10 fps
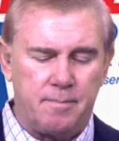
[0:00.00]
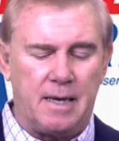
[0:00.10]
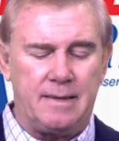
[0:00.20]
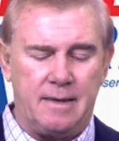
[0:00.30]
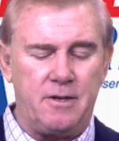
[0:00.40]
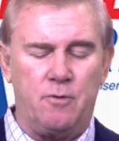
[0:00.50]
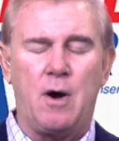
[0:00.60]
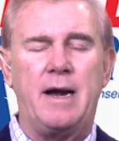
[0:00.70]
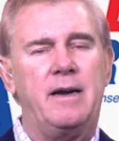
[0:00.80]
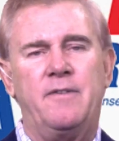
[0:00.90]
But you're
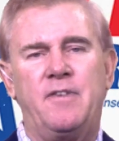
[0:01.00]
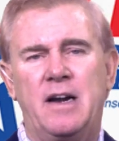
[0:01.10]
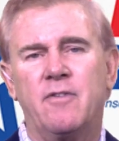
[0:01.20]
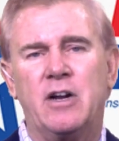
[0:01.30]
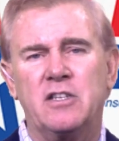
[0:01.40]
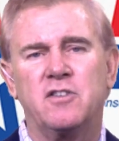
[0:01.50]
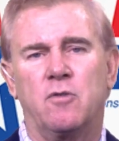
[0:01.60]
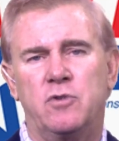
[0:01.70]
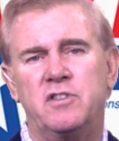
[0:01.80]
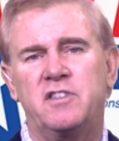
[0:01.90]
right. If it ever gets
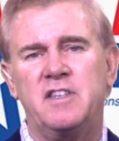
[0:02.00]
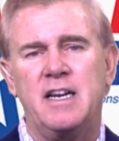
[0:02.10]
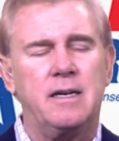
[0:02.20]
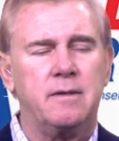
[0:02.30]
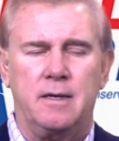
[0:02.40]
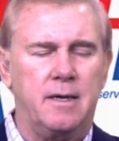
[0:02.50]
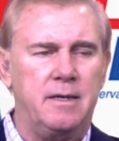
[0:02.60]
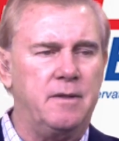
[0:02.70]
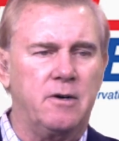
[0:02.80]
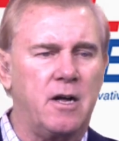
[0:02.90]
over to the Senate,
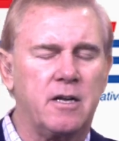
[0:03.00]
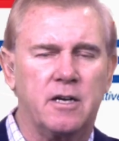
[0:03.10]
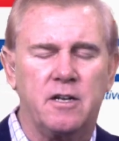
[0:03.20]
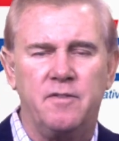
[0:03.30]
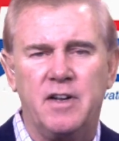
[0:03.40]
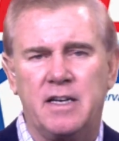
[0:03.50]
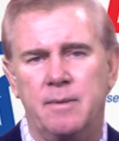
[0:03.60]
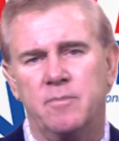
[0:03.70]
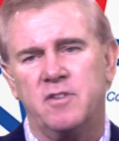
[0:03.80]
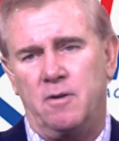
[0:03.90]
they're not going to convict
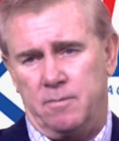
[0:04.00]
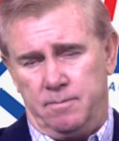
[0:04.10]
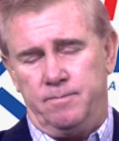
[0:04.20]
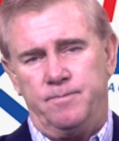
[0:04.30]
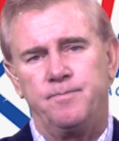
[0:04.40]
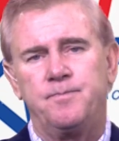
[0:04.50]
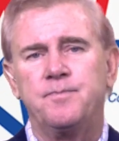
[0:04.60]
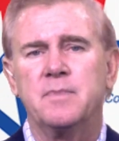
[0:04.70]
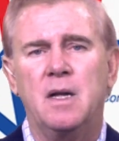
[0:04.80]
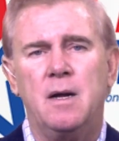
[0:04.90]
him. So
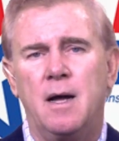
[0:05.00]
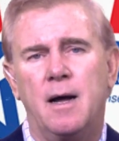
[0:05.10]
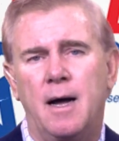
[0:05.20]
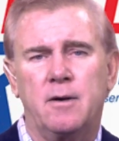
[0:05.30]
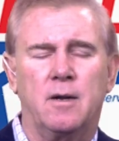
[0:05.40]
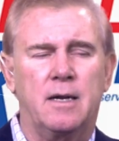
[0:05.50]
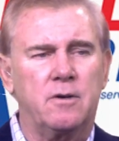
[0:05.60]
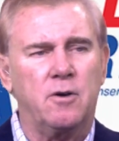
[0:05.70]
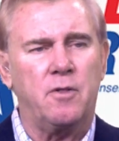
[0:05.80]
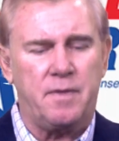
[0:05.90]
I
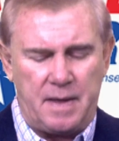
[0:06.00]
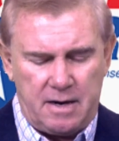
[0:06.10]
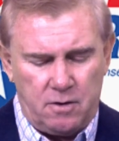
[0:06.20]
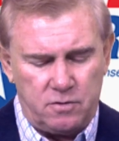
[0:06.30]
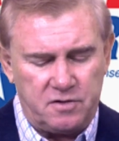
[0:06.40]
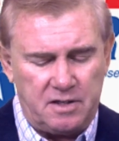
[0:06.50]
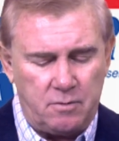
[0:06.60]
don't know that goes anywhere.